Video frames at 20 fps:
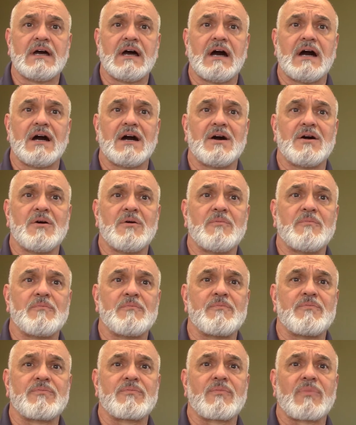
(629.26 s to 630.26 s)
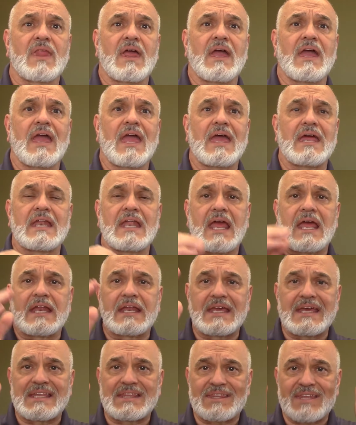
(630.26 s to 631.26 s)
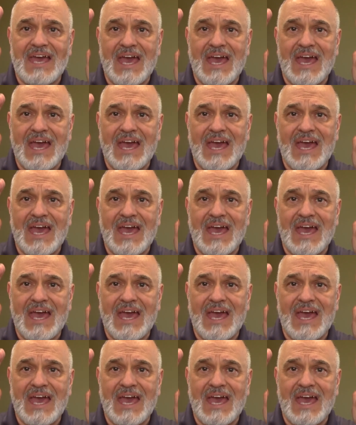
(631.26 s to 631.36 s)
Um, and, and get